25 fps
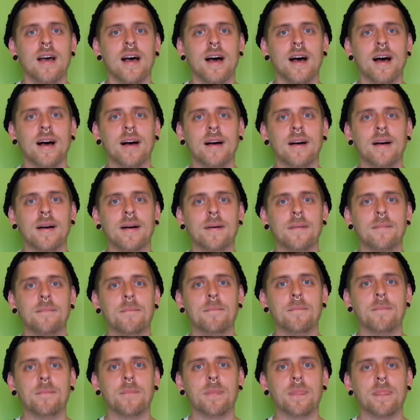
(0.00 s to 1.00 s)

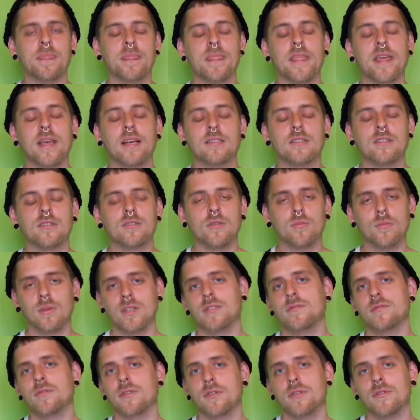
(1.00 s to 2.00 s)
Thanks so
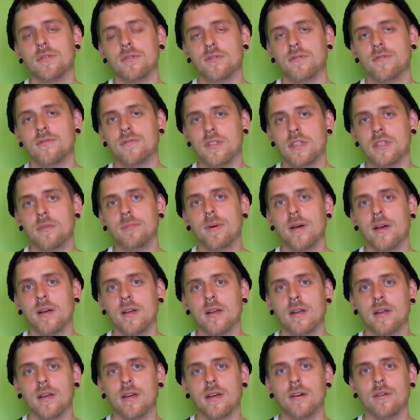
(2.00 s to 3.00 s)
much for your
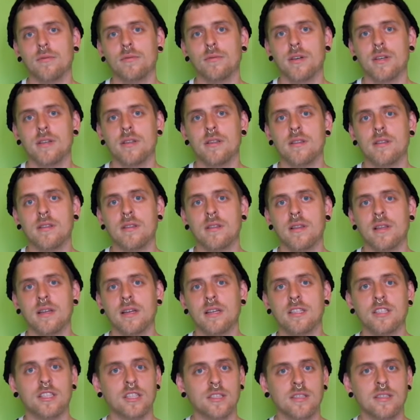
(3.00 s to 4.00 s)
feedback with
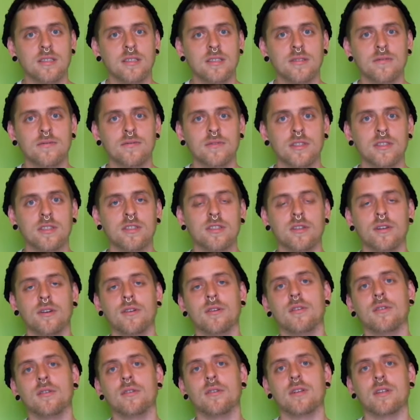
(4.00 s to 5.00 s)
the Dative
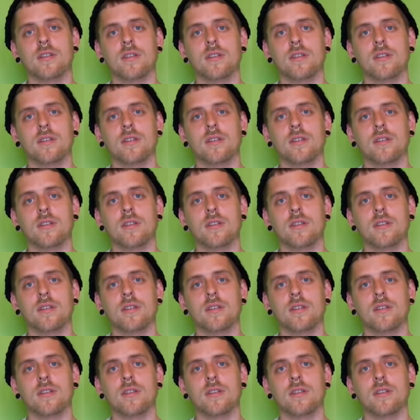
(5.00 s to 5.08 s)
video.